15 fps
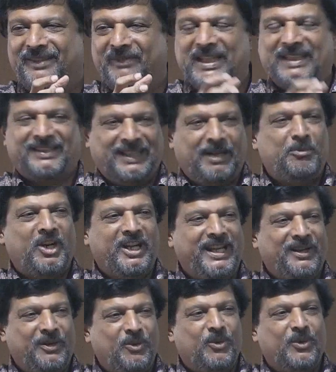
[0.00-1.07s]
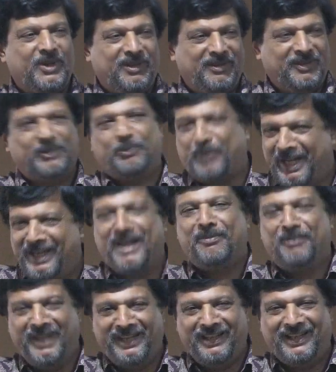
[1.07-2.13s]
with somebody who would spring
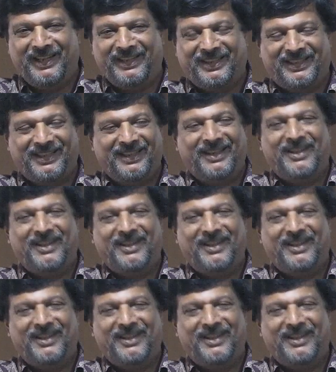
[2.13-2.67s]
up English